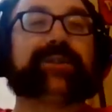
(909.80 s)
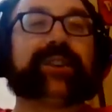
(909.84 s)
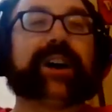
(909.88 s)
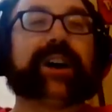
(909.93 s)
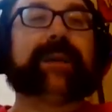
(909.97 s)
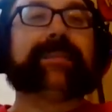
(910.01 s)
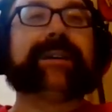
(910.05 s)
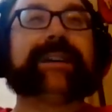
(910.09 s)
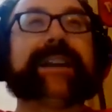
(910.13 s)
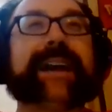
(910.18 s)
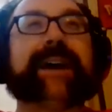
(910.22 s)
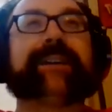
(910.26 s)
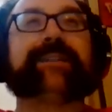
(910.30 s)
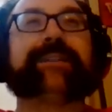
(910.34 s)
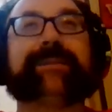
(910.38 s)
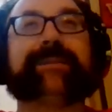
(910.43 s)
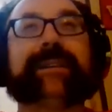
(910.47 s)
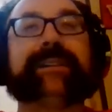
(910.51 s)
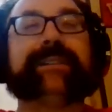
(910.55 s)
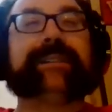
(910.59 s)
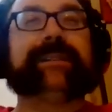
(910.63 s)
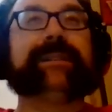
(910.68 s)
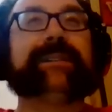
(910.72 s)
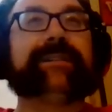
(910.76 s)
drama now. It's
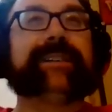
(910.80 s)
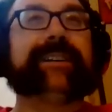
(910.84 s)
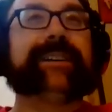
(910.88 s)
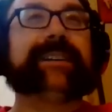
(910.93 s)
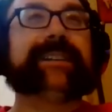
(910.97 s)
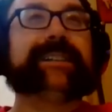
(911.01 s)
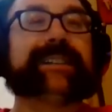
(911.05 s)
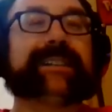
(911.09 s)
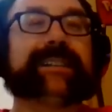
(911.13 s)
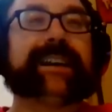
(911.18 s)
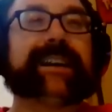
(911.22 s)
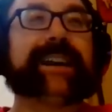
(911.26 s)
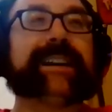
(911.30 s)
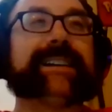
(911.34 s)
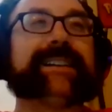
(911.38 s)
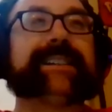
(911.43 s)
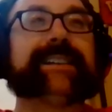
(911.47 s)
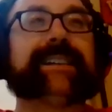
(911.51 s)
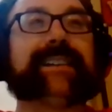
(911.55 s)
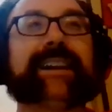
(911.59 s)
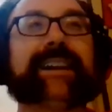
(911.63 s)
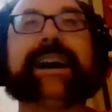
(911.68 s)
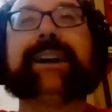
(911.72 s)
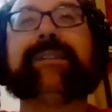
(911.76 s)
meant to be very slice
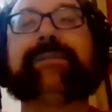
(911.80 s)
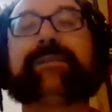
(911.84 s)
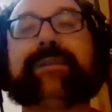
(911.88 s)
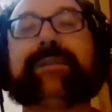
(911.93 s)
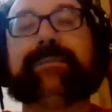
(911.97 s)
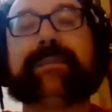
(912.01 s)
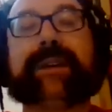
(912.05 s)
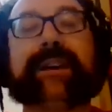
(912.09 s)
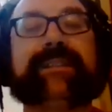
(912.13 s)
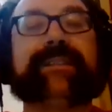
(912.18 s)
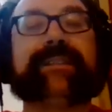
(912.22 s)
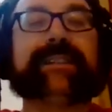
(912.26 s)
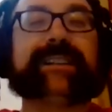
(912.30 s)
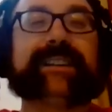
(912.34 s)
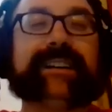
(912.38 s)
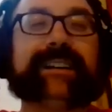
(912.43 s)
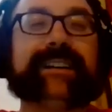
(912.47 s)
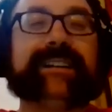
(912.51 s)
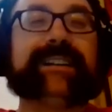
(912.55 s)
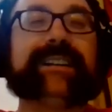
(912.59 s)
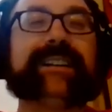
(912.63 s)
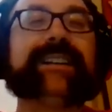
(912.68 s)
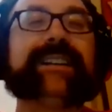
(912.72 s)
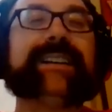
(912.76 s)
of life
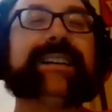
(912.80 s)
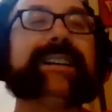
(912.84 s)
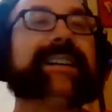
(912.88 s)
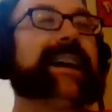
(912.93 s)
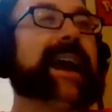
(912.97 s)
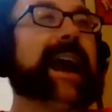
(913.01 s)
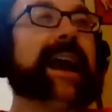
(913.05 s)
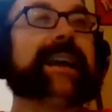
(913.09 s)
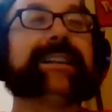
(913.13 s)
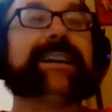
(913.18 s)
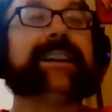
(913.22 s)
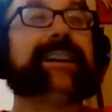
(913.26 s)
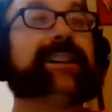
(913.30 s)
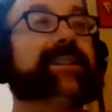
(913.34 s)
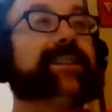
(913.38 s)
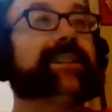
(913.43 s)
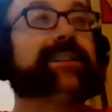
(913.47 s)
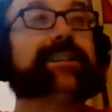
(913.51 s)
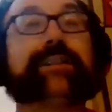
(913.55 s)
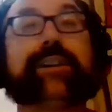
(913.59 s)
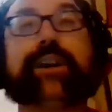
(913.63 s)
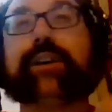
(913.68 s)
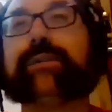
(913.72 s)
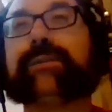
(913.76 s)
American, and then it
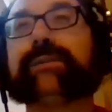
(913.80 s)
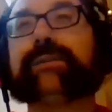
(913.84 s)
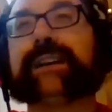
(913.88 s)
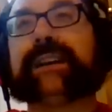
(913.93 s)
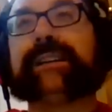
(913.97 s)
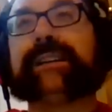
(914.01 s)
just goes